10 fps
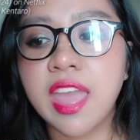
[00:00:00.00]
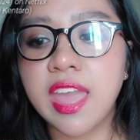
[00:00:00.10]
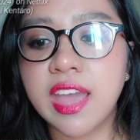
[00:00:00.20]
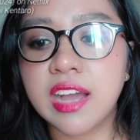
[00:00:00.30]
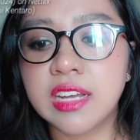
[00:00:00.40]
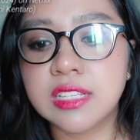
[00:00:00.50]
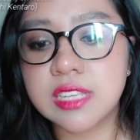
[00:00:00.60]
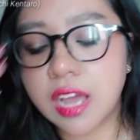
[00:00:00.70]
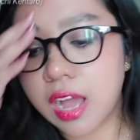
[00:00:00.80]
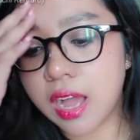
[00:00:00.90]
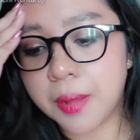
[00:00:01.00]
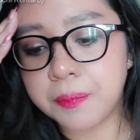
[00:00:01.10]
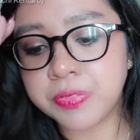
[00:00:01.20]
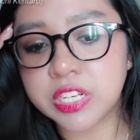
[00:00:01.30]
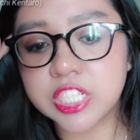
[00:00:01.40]
and
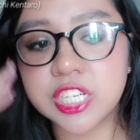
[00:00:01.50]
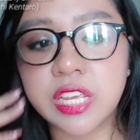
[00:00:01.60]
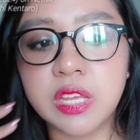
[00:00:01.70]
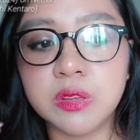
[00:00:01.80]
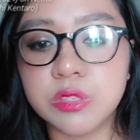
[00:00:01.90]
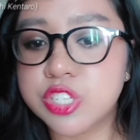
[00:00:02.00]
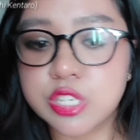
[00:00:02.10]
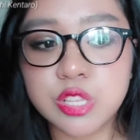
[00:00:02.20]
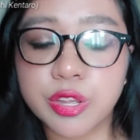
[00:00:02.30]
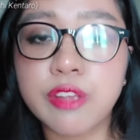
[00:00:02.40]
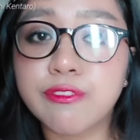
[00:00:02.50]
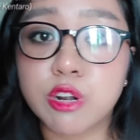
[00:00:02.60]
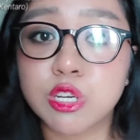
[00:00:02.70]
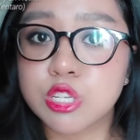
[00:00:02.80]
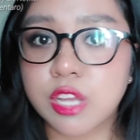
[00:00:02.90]
um, she she's looking
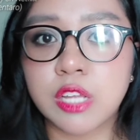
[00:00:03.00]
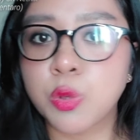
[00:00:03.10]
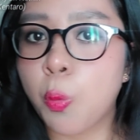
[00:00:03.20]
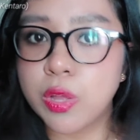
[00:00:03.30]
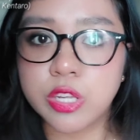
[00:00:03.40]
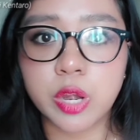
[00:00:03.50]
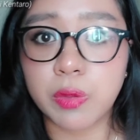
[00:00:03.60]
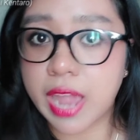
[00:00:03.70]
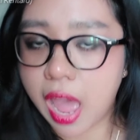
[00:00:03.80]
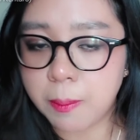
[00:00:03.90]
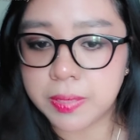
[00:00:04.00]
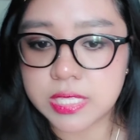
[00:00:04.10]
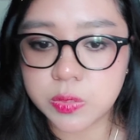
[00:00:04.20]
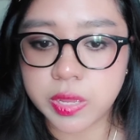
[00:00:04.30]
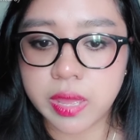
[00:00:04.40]
for her son, wondering what
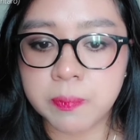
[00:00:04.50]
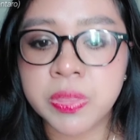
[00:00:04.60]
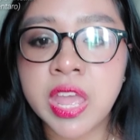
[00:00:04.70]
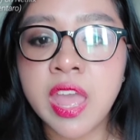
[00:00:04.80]
happened to him.